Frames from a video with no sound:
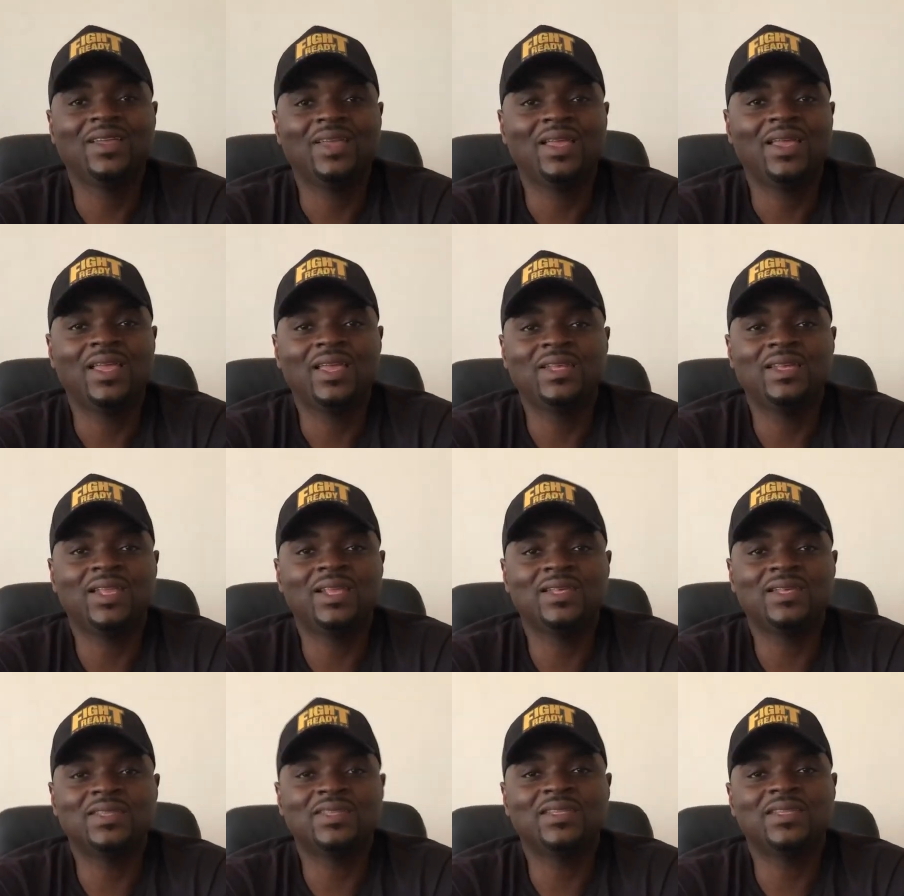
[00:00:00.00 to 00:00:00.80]
all right.
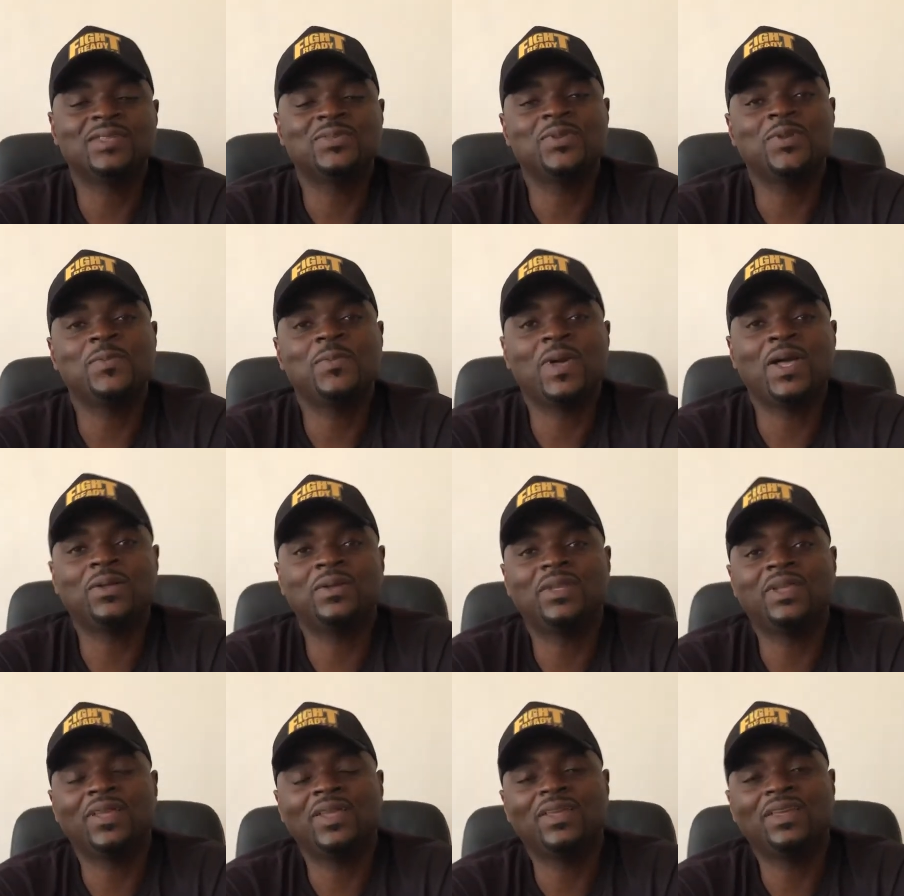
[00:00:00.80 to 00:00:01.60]
So,
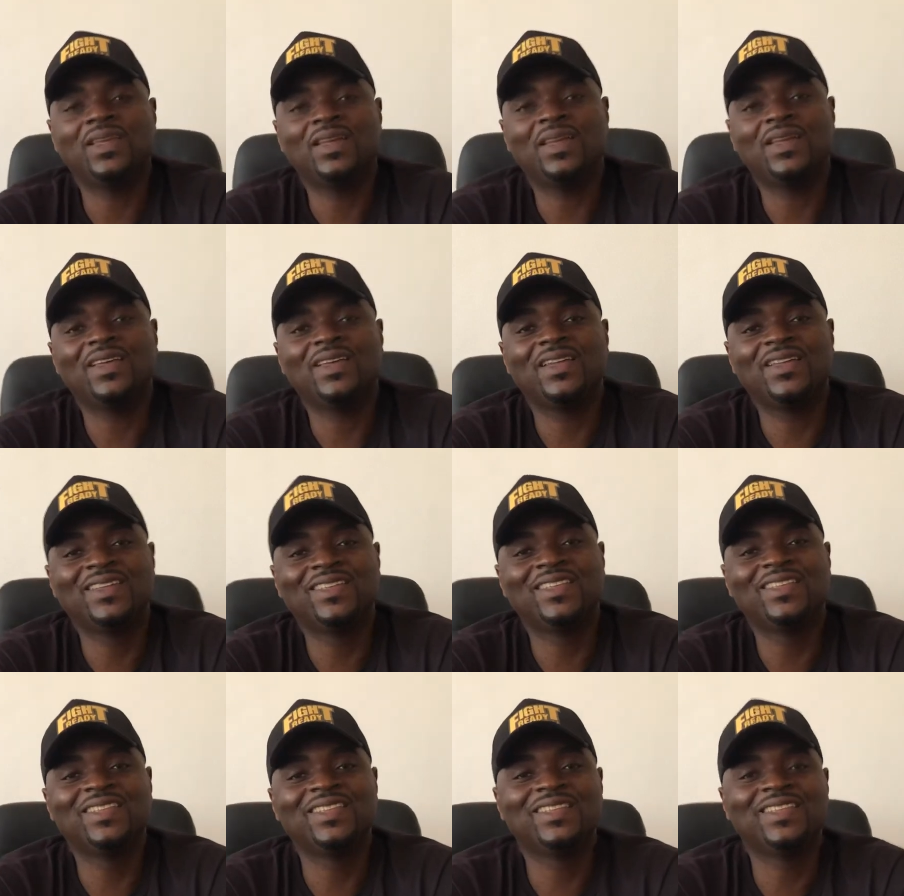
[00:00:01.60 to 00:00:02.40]

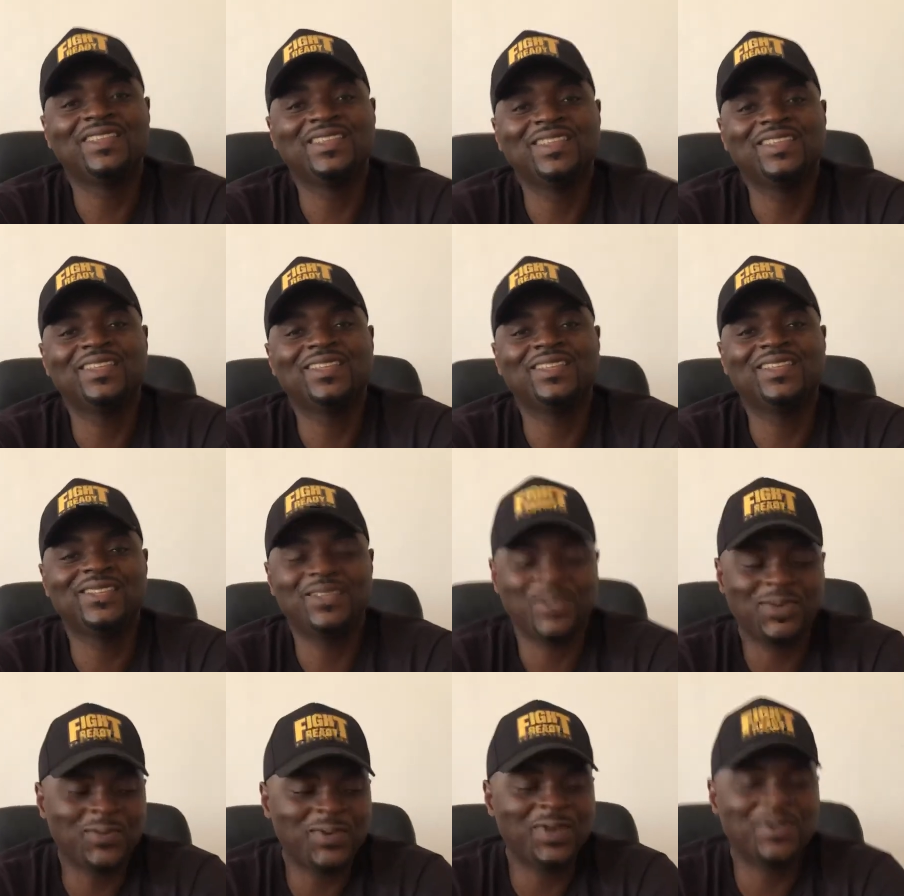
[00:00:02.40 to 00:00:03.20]
thank you very much,
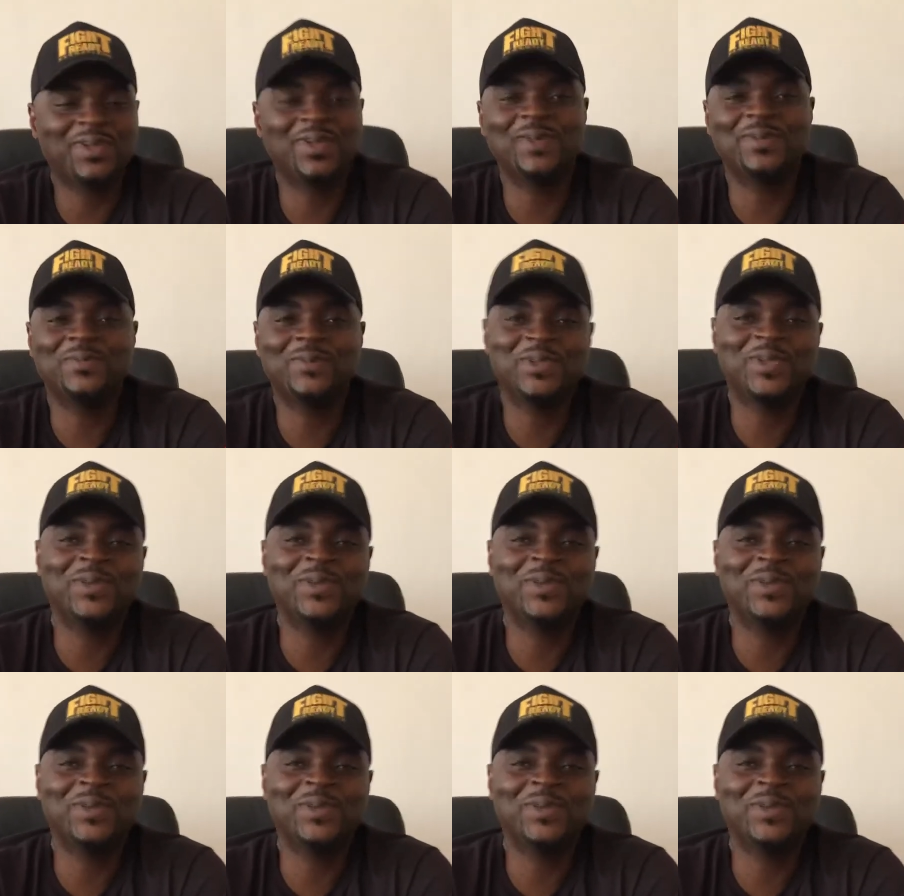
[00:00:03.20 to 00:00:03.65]
Mr. Manfo.